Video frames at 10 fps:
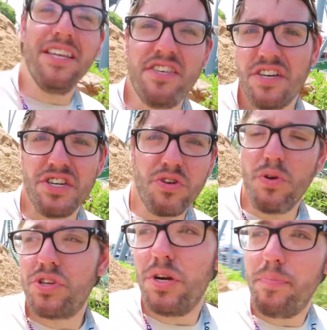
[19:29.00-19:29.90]
It's such a
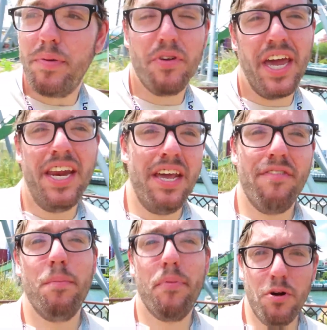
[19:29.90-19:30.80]
cool shirt, people can't
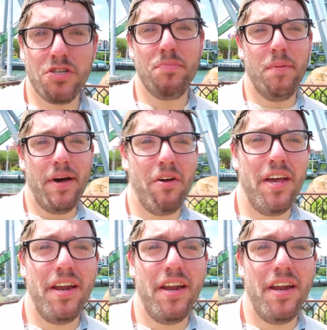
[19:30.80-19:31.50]
even approach me about it.